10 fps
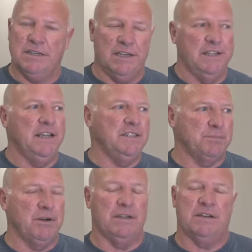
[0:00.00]
And these
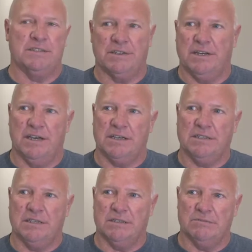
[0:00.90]
products are
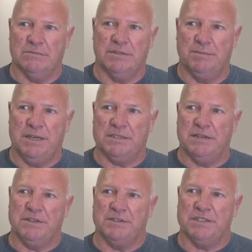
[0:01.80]
excellent, the best
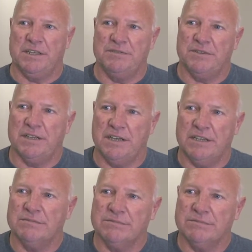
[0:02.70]
I've ever seen for that.